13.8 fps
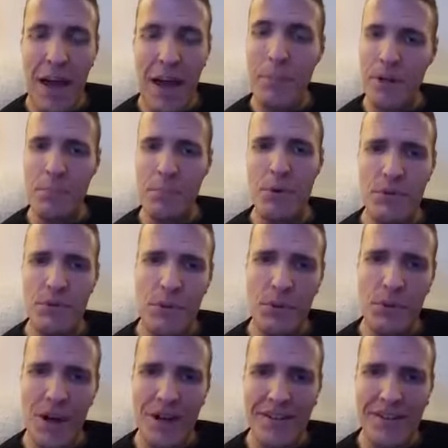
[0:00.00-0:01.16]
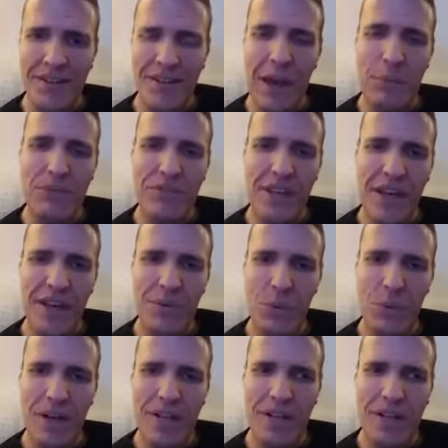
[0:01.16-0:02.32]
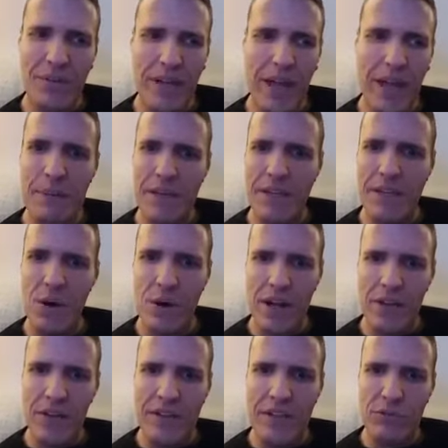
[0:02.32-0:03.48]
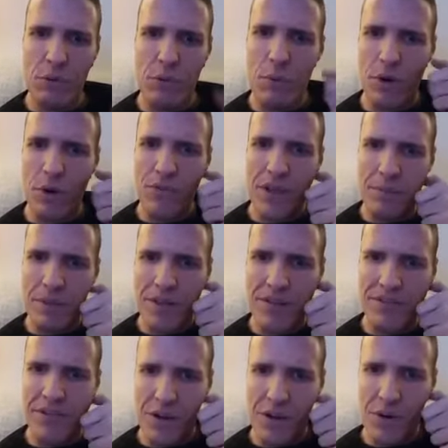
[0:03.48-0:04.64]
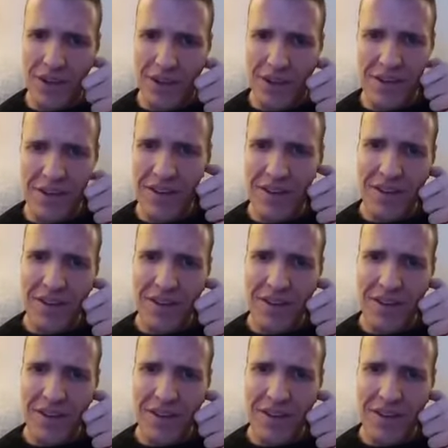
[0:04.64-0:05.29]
I'm going to prove you wrong. And that was kind of what got me going. I think that's what motivated me to say, okay,